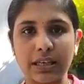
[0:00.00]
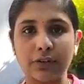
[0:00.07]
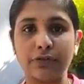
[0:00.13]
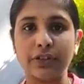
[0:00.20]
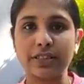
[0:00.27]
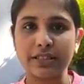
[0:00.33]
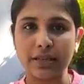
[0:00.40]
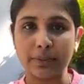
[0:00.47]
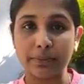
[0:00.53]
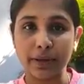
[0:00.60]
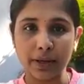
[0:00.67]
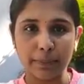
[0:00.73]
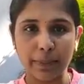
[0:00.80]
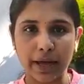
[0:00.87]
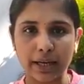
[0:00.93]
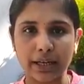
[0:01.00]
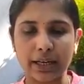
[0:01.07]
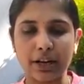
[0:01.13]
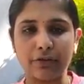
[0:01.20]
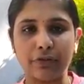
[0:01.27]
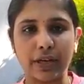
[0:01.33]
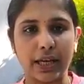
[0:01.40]
If it's a big
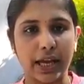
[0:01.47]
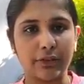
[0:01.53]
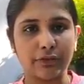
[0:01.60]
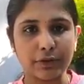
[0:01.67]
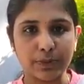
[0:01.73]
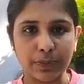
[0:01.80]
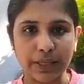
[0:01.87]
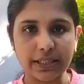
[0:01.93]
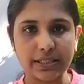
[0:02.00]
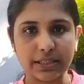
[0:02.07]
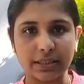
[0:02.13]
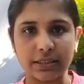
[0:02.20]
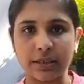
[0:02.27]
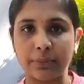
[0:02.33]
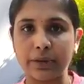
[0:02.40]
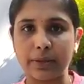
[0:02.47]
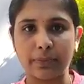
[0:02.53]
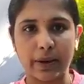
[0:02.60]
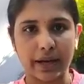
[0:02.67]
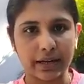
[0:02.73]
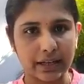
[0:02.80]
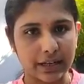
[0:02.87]
paragraph, we can split the big
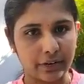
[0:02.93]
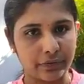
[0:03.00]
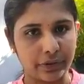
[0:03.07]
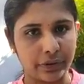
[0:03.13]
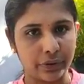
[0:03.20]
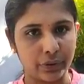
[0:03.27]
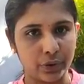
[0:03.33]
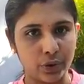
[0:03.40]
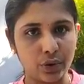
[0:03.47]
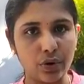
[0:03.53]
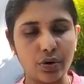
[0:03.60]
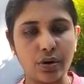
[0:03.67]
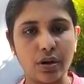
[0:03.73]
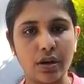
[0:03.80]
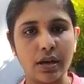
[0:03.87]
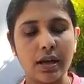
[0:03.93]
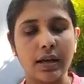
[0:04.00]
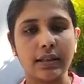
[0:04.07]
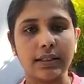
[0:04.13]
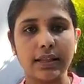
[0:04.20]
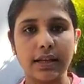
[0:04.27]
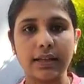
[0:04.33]
paragraph into two.
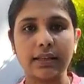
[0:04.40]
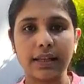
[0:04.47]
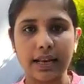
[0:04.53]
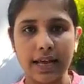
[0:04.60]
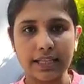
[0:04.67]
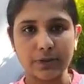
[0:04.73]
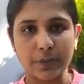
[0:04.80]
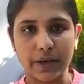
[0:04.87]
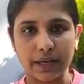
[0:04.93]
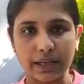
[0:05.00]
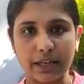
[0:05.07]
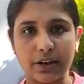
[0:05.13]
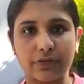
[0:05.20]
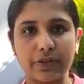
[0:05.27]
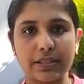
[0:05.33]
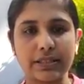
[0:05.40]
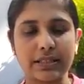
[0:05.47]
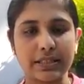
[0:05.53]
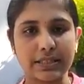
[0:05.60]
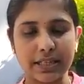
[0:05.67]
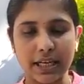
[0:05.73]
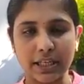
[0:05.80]
Then the last paragraph is
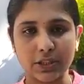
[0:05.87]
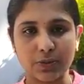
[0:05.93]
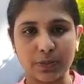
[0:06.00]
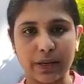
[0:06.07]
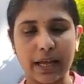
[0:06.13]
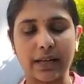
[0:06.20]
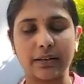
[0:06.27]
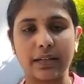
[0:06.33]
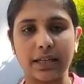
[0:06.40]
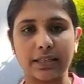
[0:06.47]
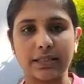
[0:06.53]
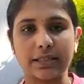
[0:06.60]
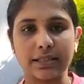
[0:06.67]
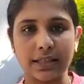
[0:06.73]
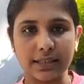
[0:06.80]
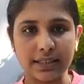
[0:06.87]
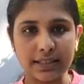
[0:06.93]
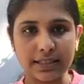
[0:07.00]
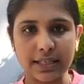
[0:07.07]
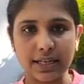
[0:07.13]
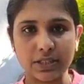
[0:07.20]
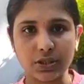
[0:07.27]
discharge plan. That is the
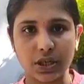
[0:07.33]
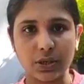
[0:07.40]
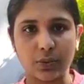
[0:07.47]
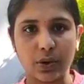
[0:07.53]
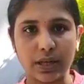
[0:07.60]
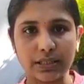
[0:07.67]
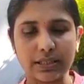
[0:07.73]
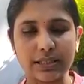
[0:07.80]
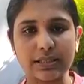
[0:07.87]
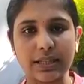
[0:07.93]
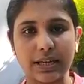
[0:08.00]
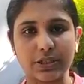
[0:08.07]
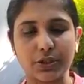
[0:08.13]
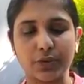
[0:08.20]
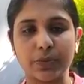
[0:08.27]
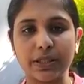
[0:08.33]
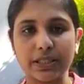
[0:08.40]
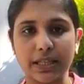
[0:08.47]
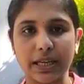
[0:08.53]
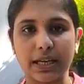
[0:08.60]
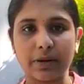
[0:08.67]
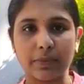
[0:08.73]
discharge advices that should be
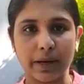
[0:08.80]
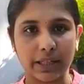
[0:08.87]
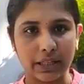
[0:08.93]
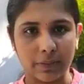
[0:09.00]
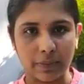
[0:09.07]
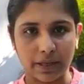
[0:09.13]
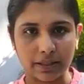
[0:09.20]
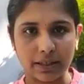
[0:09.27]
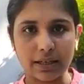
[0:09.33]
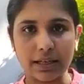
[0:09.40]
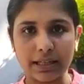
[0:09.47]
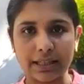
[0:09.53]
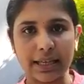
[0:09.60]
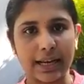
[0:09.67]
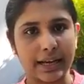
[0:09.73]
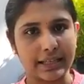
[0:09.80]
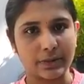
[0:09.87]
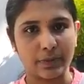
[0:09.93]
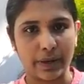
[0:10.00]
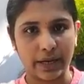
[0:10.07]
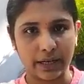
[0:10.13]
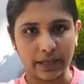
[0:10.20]
taken by the mother in the
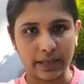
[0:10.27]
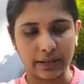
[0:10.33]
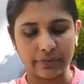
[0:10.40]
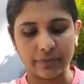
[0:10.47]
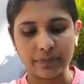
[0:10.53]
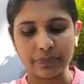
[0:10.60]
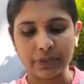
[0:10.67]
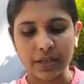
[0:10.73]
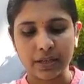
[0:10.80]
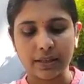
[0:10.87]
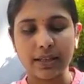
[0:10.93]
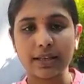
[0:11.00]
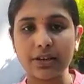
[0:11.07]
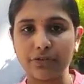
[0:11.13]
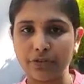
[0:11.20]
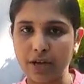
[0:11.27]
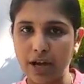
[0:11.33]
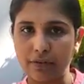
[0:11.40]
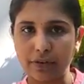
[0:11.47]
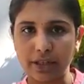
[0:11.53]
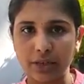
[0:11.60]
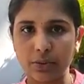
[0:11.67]
last paragraph. Then if you
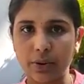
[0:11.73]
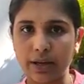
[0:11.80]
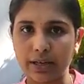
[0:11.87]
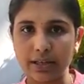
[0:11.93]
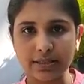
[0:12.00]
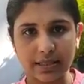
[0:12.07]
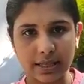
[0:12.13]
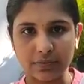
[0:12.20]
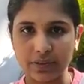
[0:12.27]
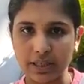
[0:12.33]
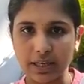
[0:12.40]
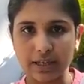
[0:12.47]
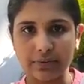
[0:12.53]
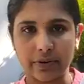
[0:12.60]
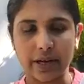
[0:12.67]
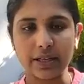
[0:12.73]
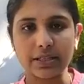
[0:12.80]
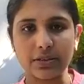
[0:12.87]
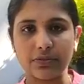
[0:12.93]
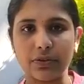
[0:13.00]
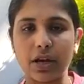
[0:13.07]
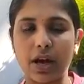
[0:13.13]
have any queries that we can write.
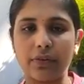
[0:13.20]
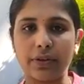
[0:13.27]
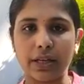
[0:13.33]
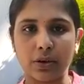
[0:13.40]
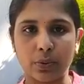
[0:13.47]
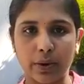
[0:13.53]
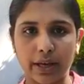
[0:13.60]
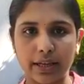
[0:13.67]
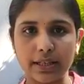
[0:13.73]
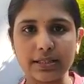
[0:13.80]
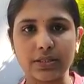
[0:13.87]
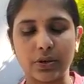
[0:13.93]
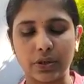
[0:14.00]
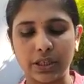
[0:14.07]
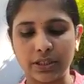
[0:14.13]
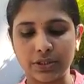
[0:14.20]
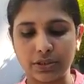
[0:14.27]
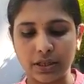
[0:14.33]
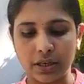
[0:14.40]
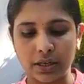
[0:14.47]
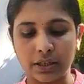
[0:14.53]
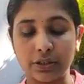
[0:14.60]
If you have any queries, no need,
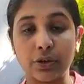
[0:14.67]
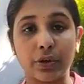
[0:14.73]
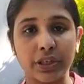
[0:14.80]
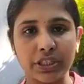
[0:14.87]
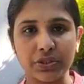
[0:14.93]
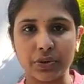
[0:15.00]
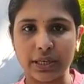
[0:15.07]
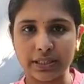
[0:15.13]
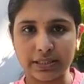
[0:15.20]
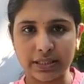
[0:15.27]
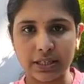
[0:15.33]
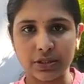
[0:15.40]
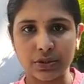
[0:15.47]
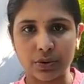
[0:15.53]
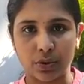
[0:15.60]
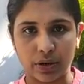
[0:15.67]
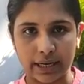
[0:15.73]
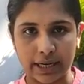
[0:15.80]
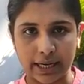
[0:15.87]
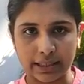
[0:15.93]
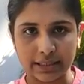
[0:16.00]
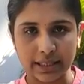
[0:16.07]
uh, no need to hesitate to
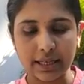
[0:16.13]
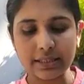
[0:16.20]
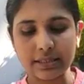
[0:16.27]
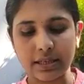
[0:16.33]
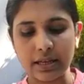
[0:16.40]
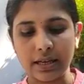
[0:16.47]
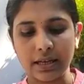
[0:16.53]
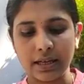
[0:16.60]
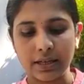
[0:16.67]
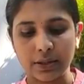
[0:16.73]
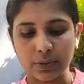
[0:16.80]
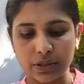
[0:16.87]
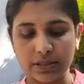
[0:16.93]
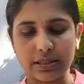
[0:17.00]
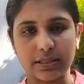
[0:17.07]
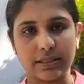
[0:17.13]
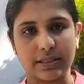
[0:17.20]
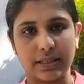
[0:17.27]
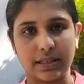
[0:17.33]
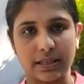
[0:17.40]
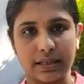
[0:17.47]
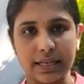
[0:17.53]
contact us. You are
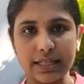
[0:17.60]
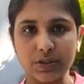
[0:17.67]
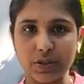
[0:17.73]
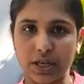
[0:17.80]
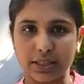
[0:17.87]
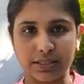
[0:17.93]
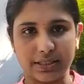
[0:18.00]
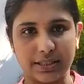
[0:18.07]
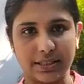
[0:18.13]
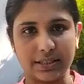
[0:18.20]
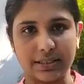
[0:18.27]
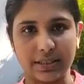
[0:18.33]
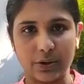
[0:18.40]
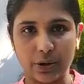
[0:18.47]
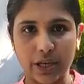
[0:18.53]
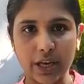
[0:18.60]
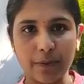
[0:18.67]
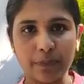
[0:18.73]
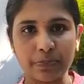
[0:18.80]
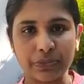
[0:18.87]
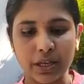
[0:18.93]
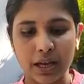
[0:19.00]
sincerely, us Okay.
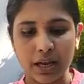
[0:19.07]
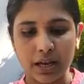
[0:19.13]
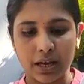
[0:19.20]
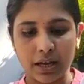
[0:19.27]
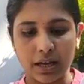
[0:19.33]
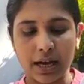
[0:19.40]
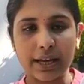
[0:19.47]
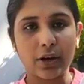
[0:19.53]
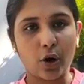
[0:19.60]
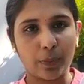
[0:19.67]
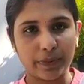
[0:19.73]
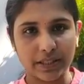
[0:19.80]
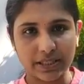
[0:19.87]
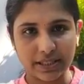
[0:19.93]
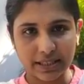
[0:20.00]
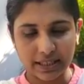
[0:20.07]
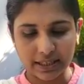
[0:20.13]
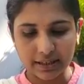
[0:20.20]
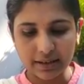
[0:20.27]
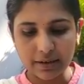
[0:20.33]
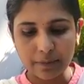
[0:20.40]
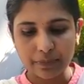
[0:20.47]
Uh, I hope it's
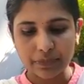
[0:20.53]
clear.